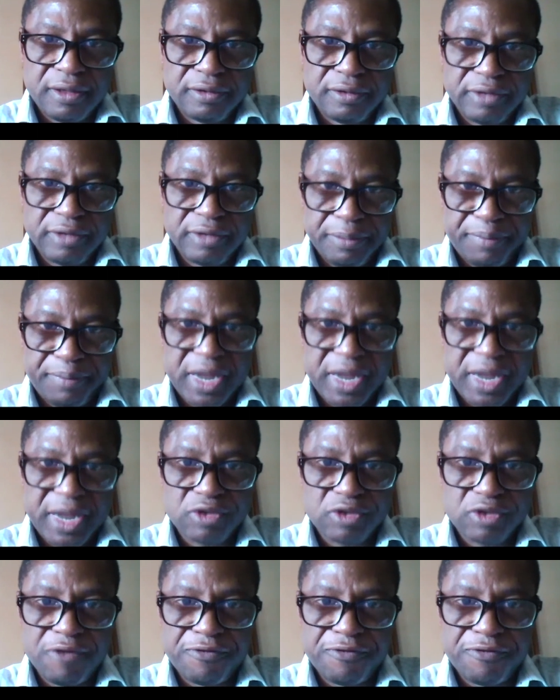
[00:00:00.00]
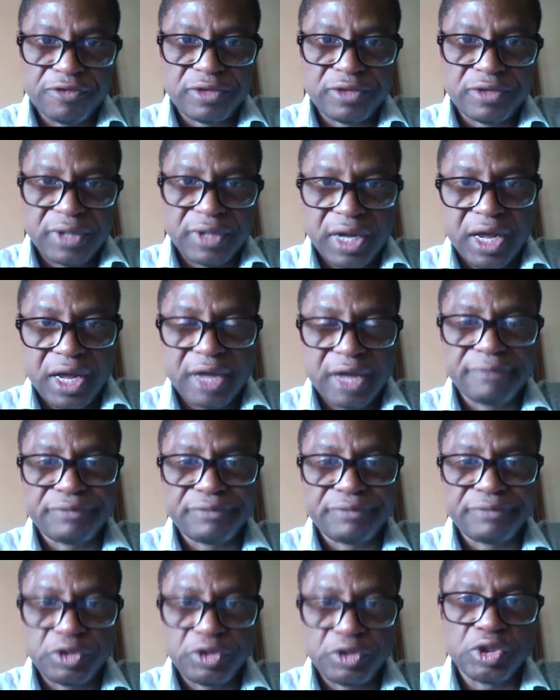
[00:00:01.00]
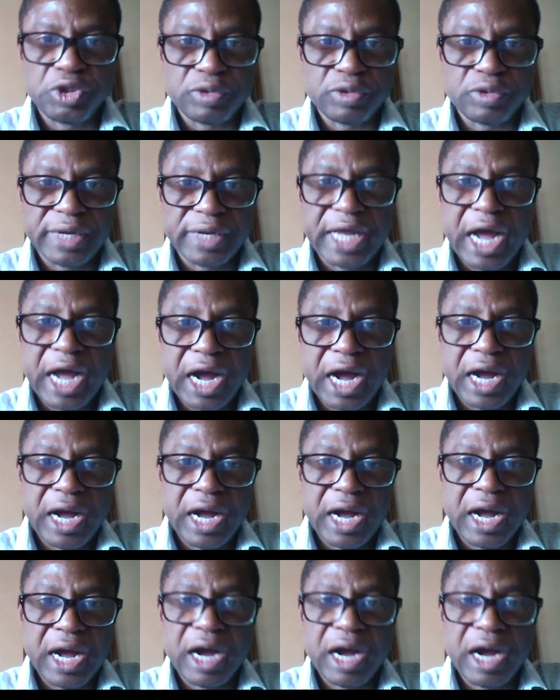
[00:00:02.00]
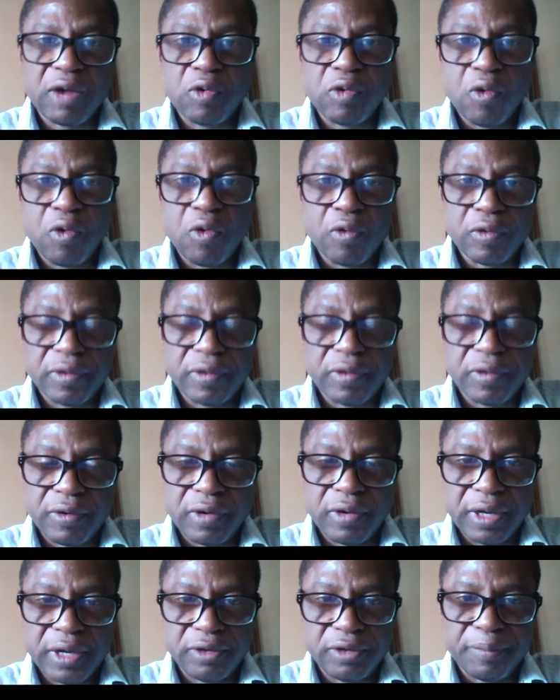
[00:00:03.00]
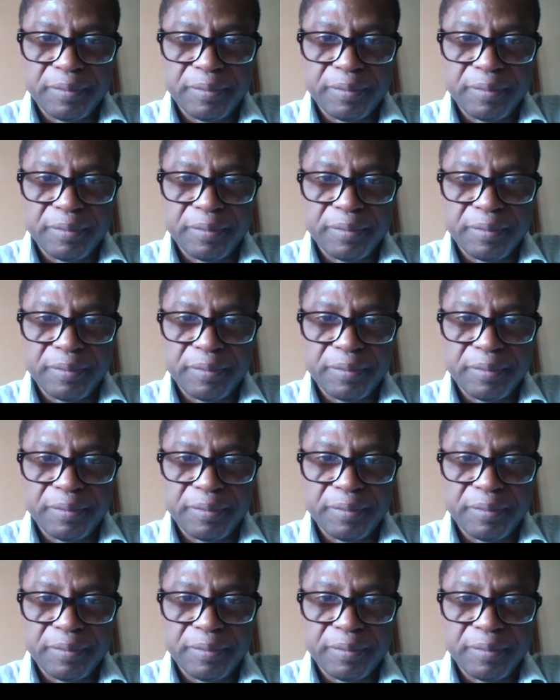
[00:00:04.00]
the price of food usually the